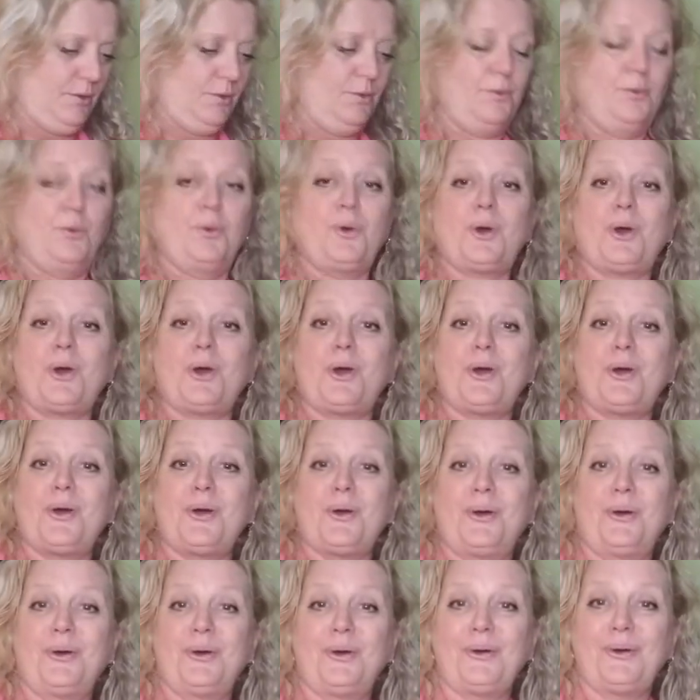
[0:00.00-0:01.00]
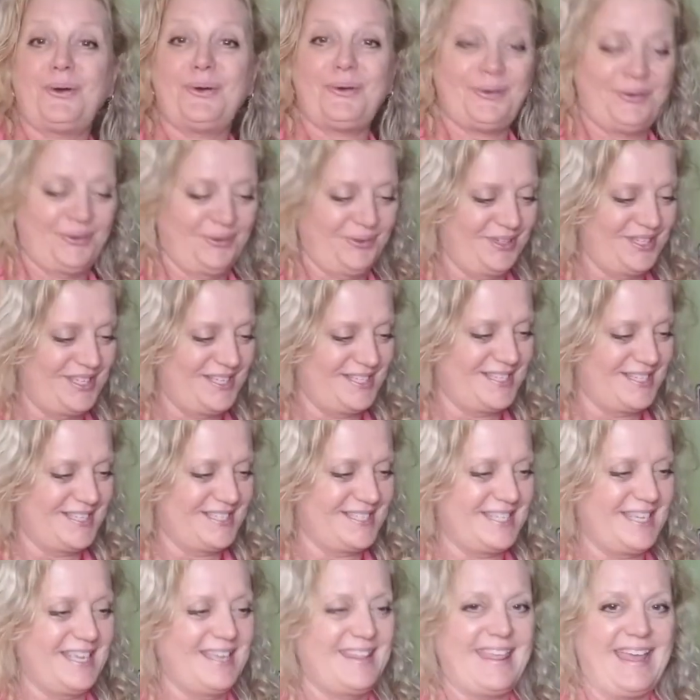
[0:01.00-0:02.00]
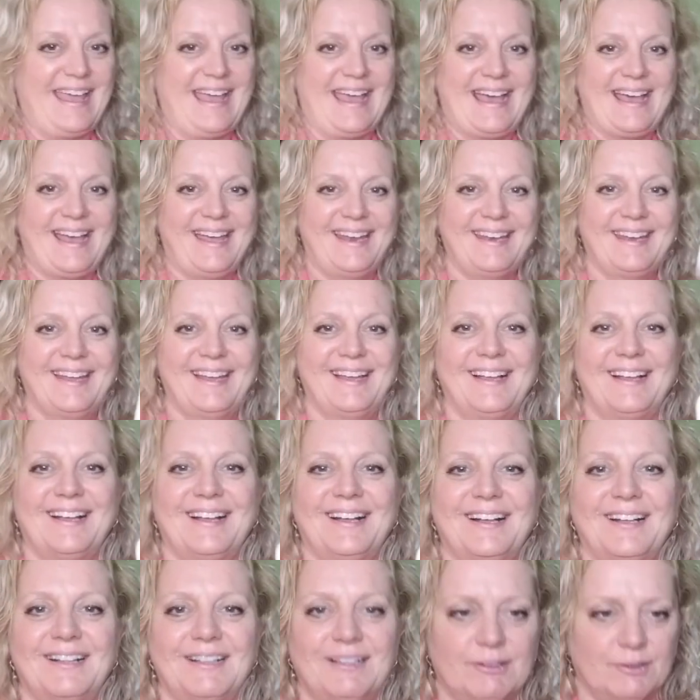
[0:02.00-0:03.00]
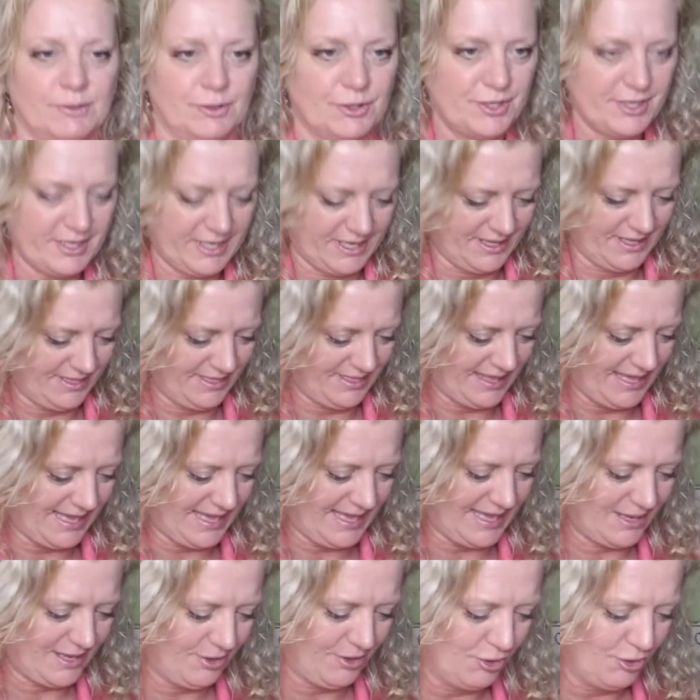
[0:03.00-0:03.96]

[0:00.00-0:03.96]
Woohoo! Did you see that? Look at that.